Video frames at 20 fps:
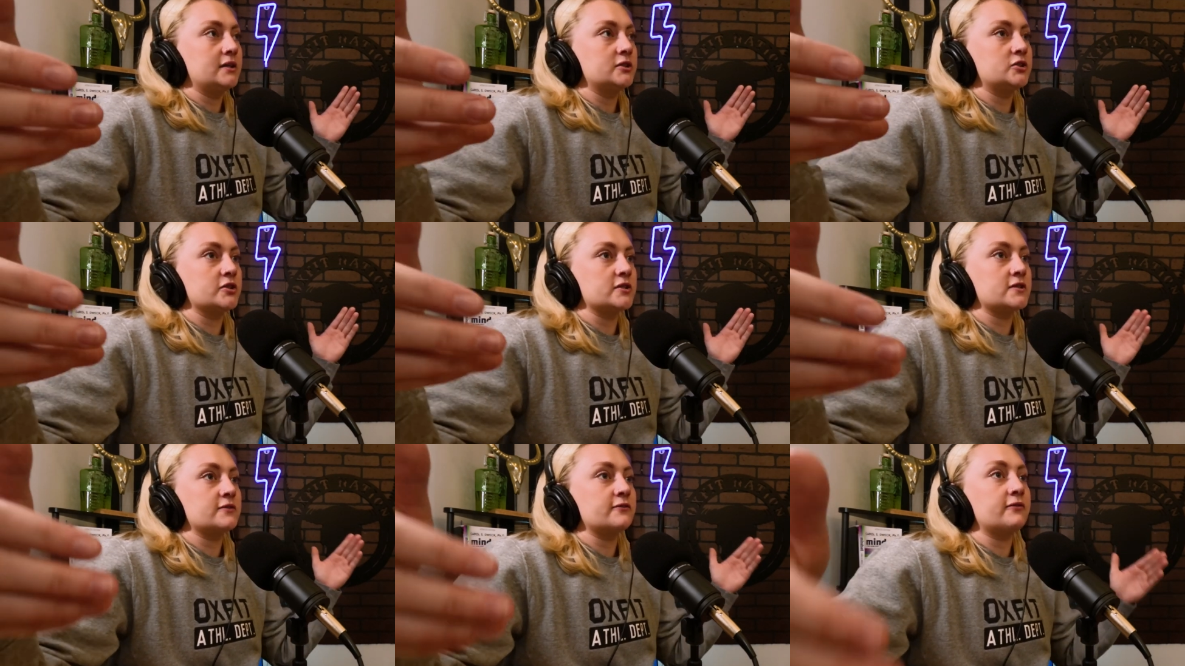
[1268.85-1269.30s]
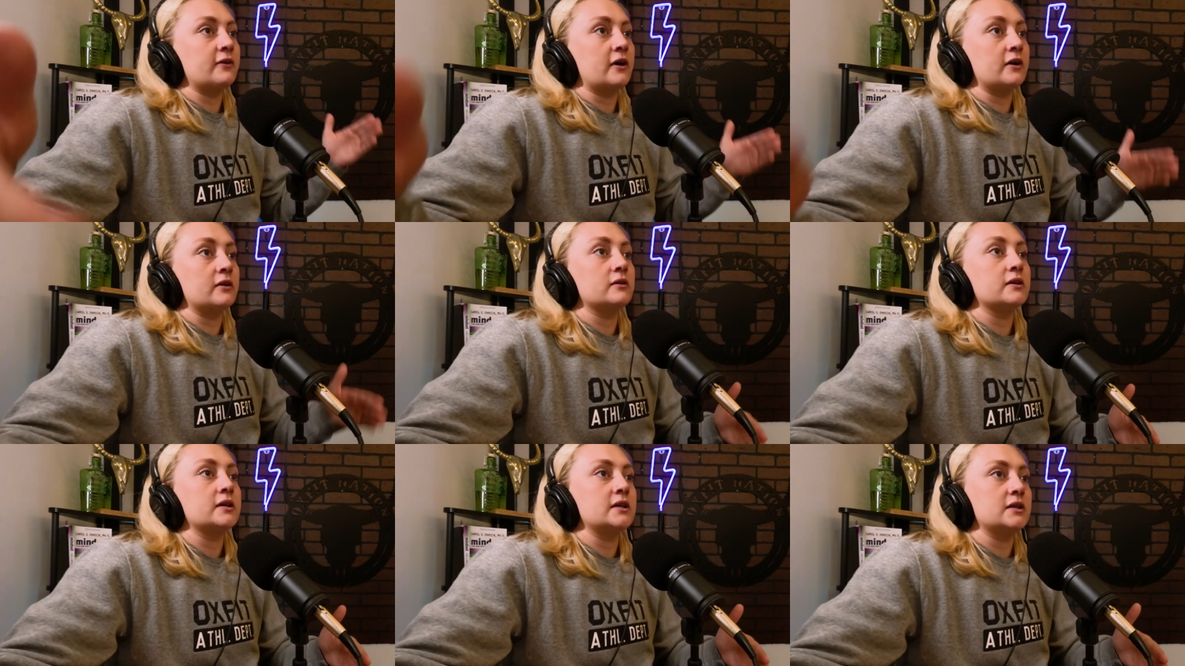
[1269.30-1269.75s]
just
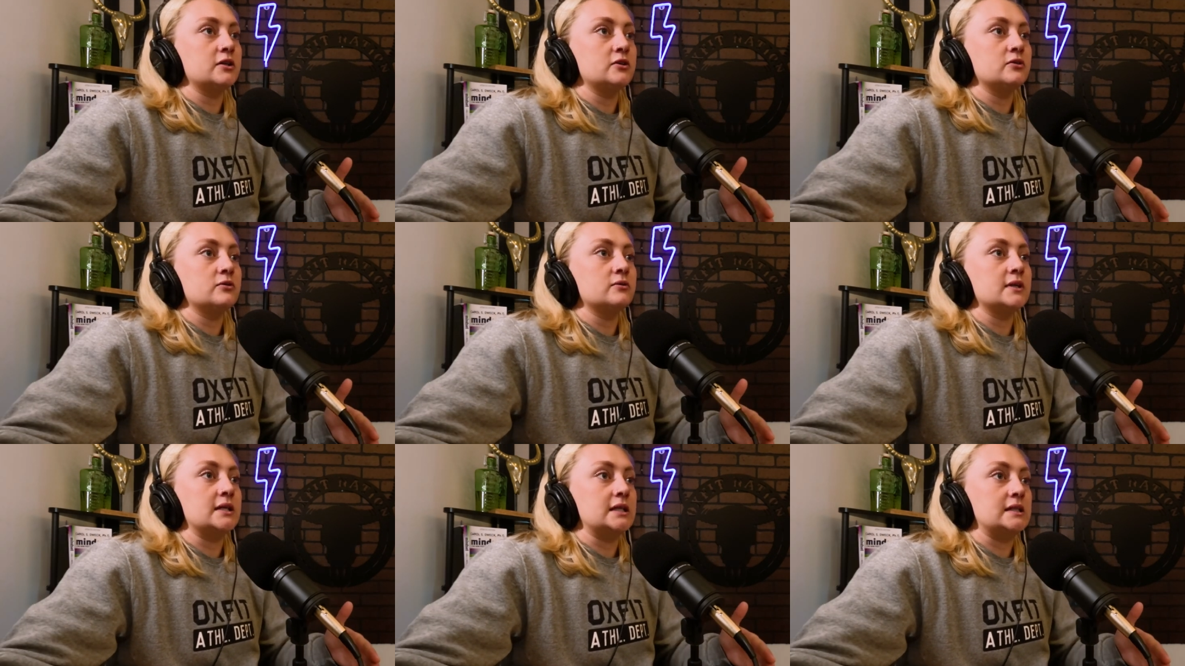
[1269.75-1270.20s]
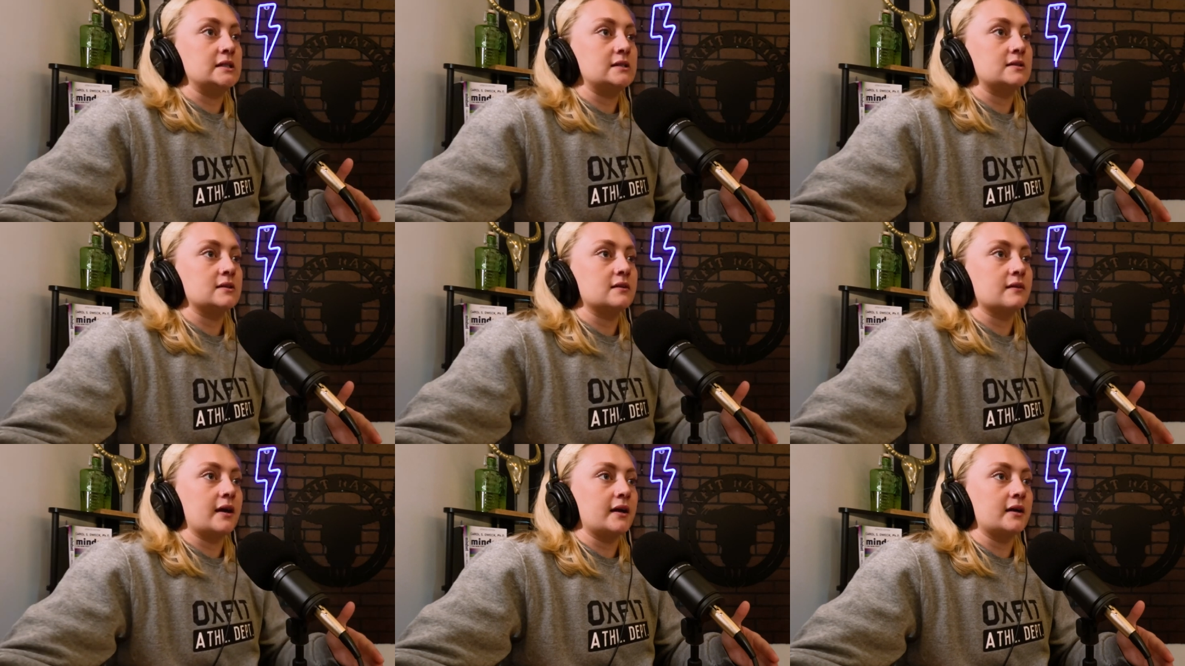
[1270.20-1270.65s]
funneling you
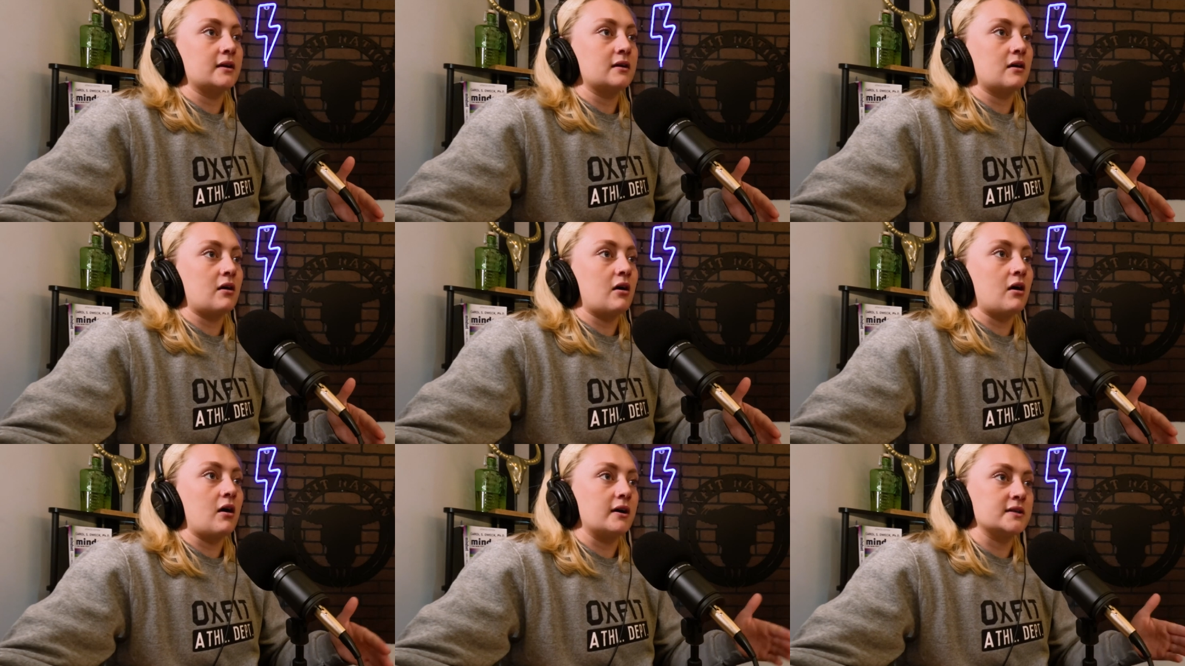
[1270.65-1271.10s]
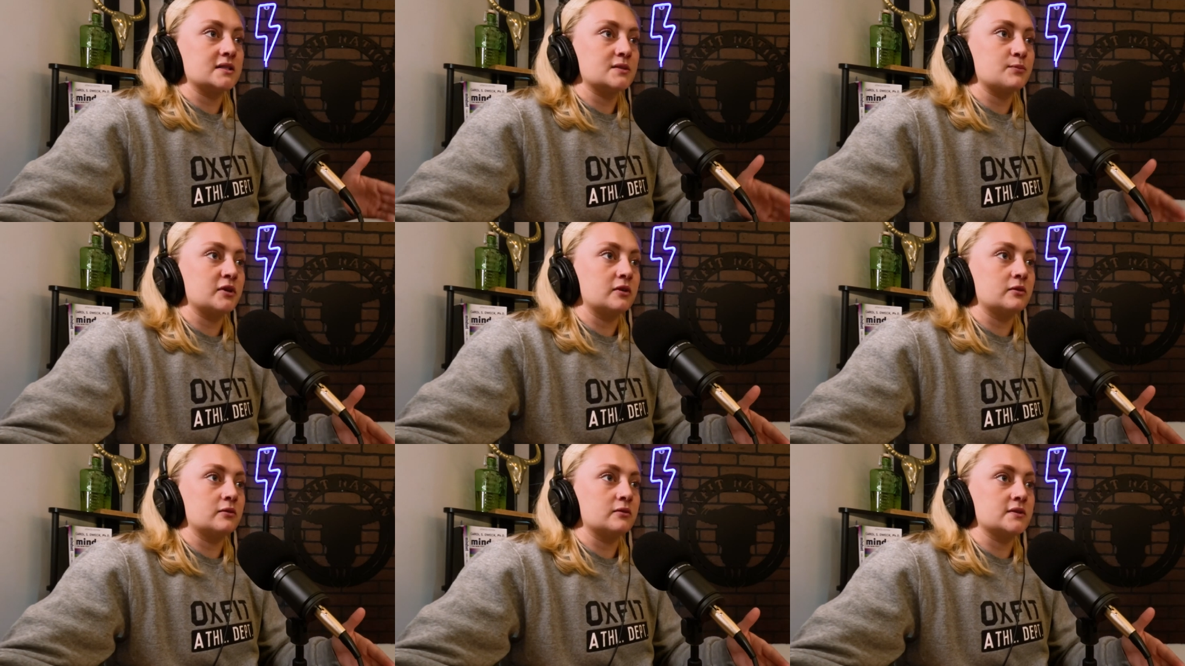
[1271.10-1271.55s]
into like
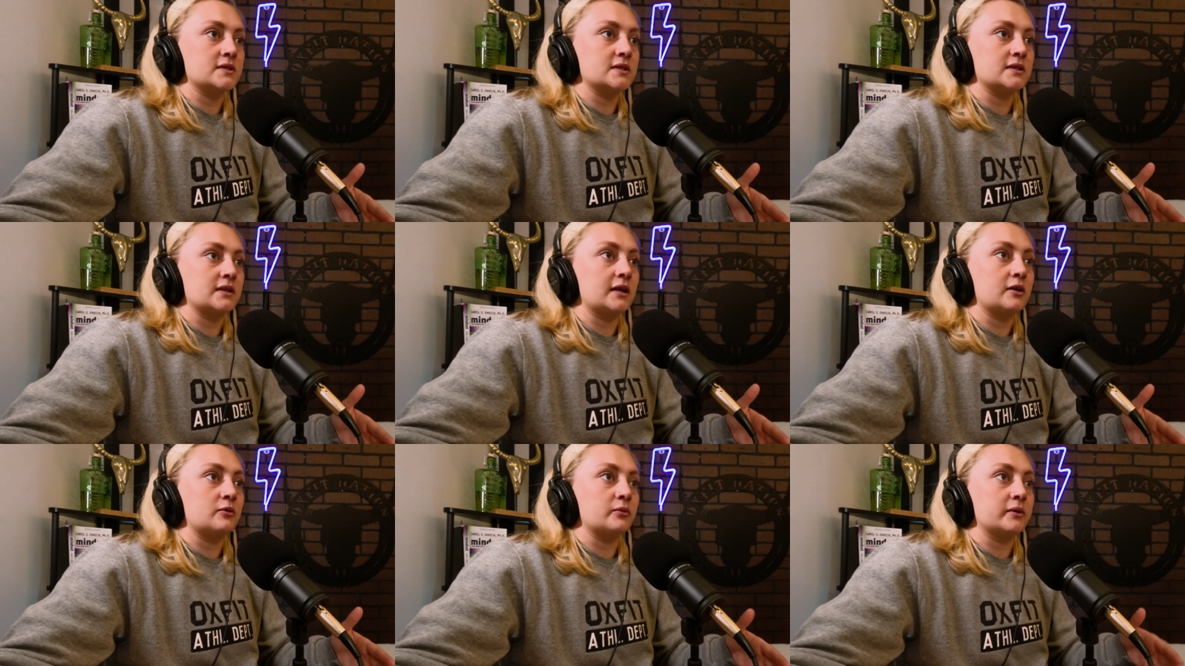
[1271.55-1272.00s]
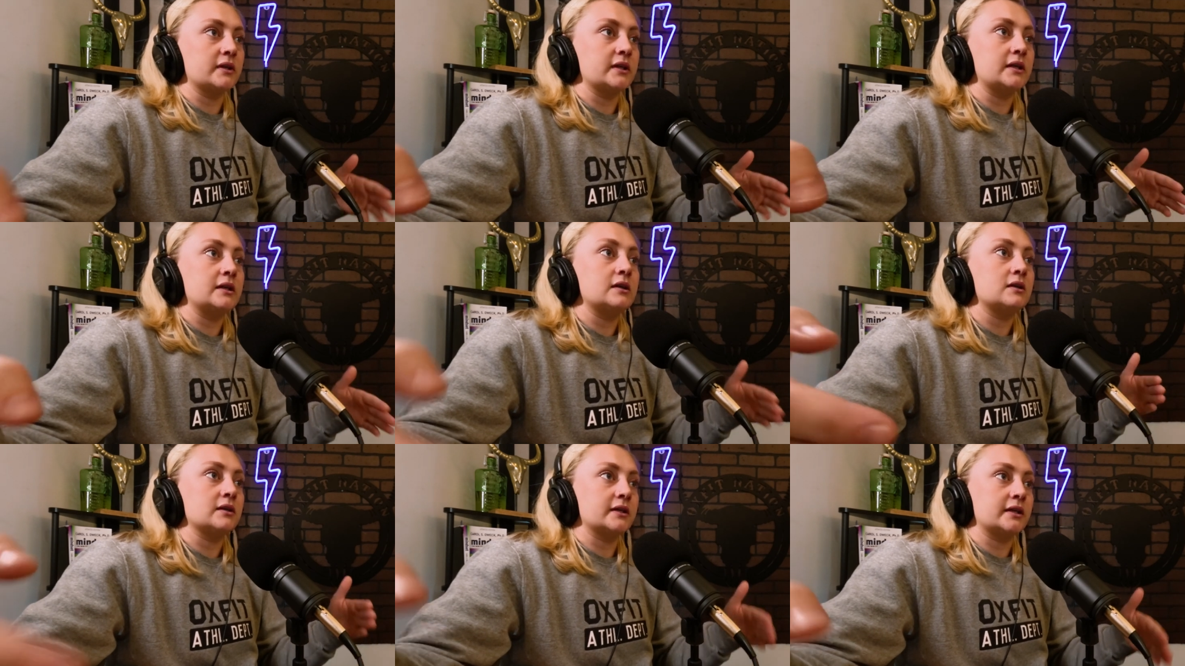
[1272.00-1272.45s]
hospitals and like
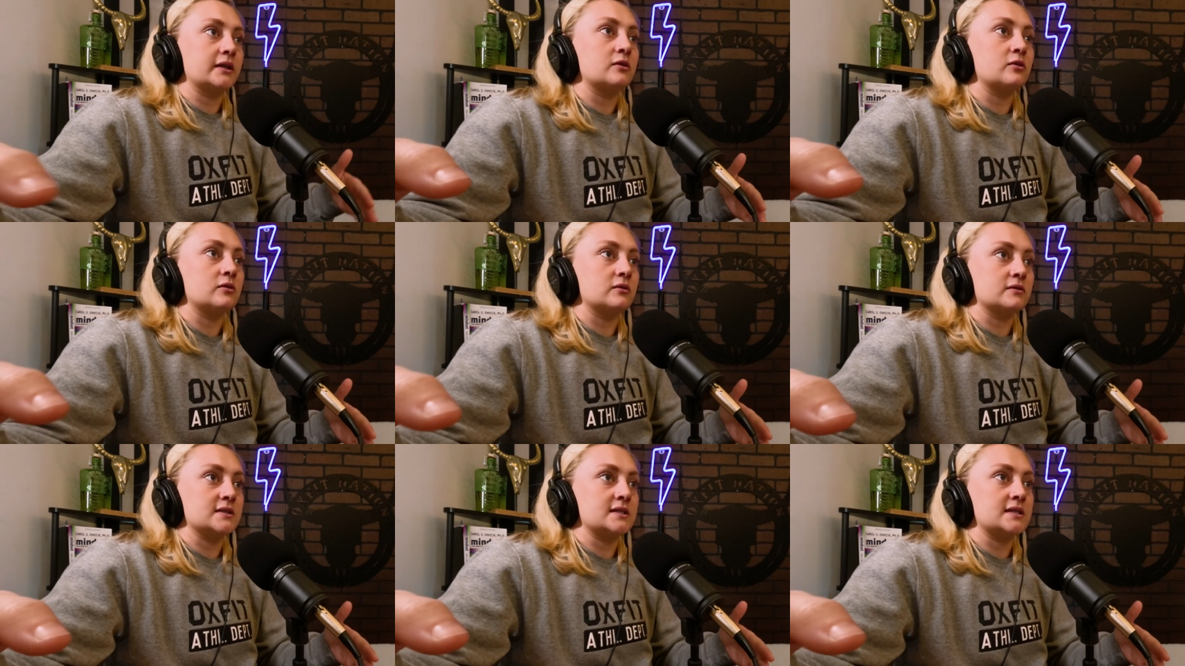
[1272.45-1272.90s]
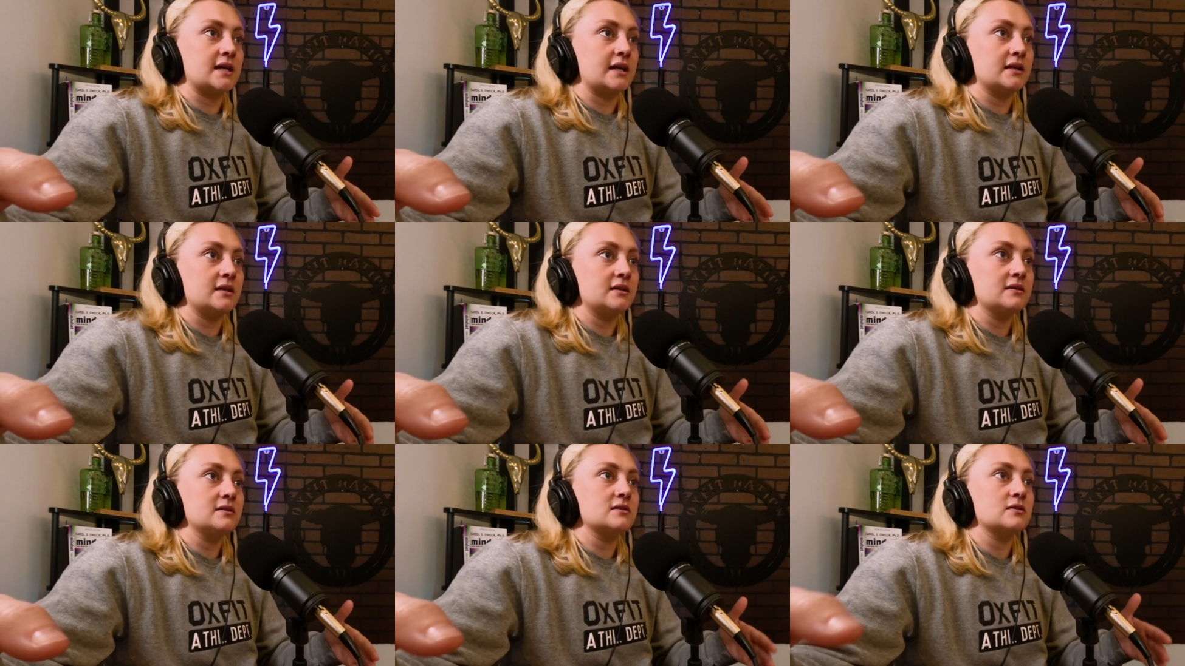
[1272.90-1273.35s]
really clinical
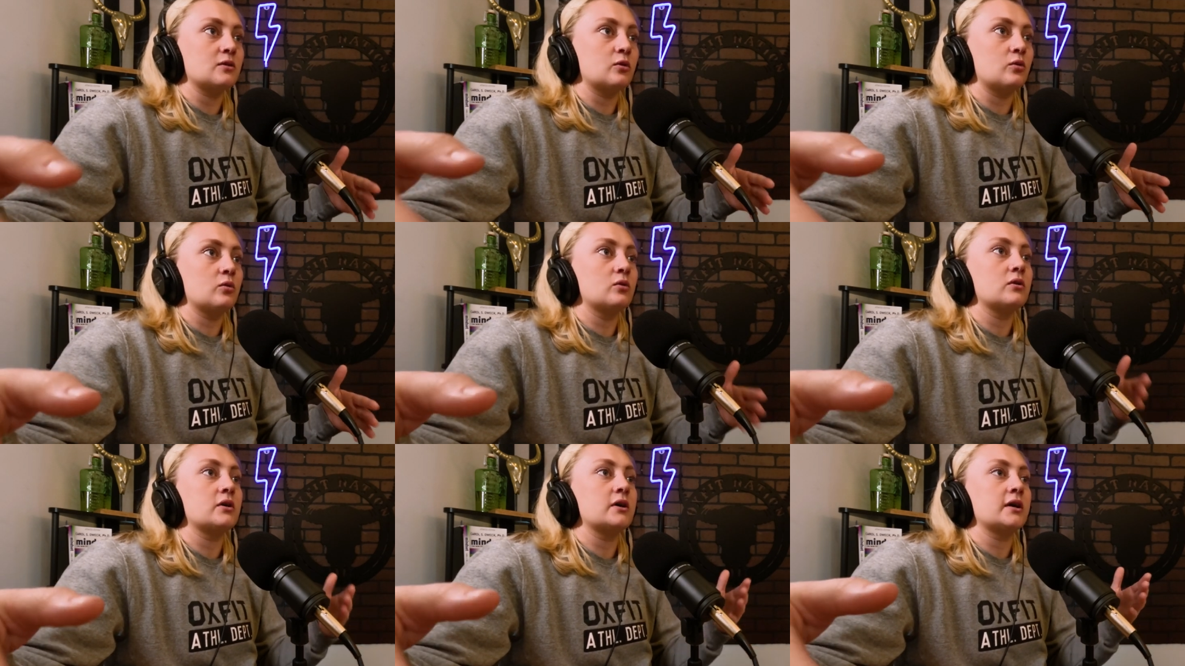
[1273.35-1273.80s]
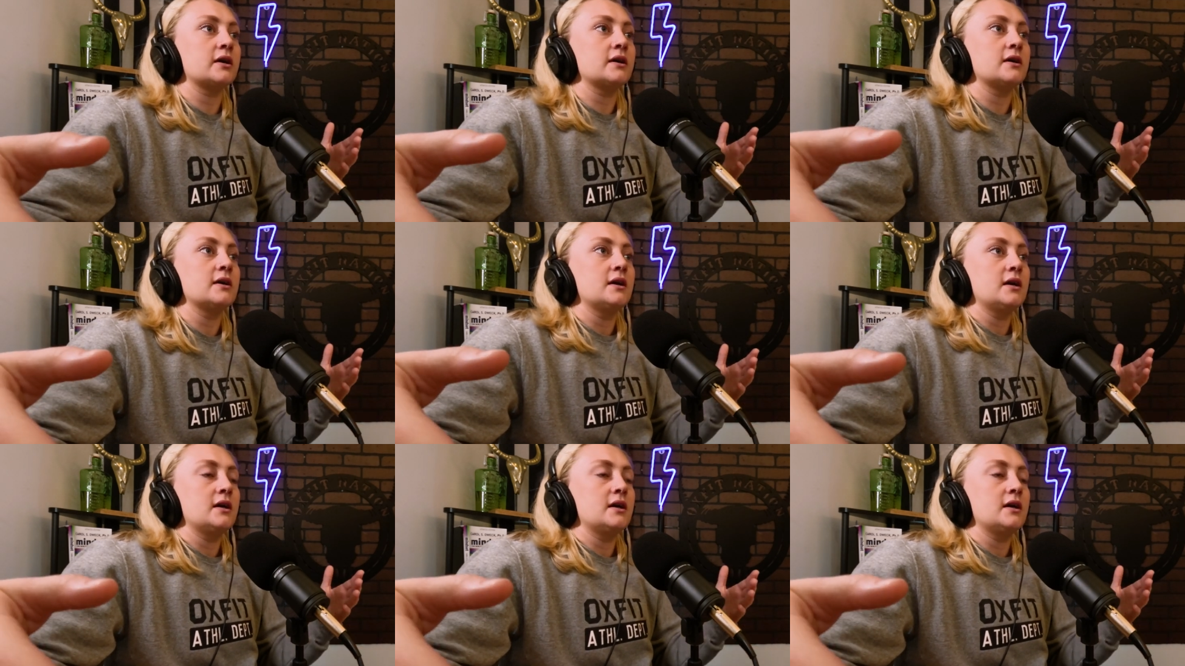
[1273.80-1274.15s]
settings or